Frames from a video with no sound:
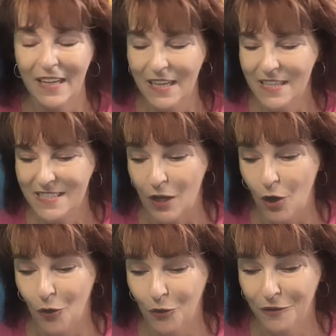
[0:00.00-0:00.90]

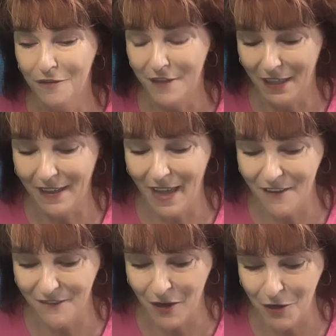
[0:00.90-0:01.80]
So feeling like
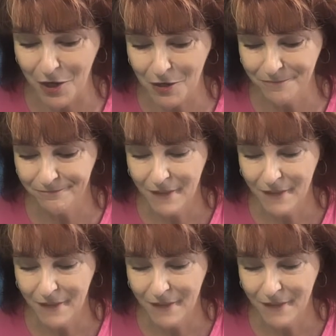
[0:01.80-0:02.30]
a failure.